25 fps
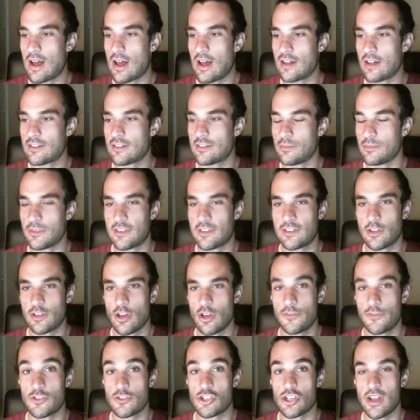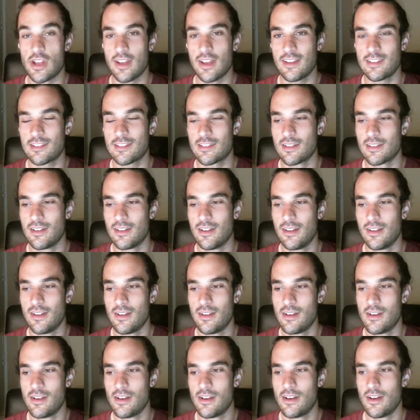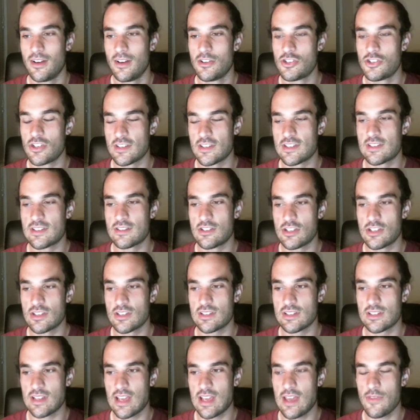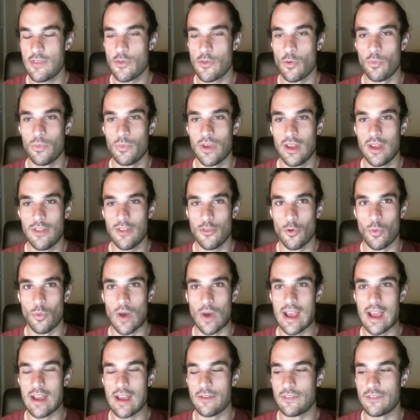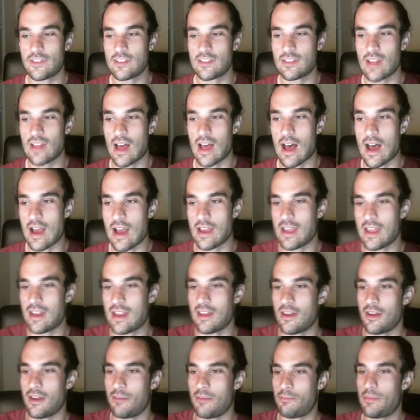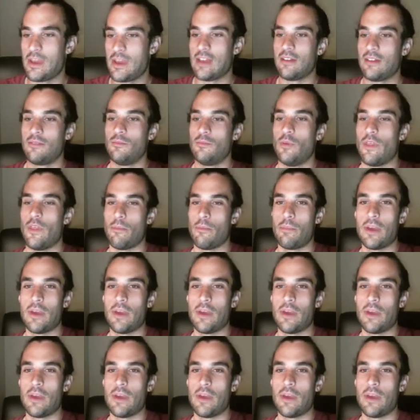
some surf chicks. Just hit the waves with a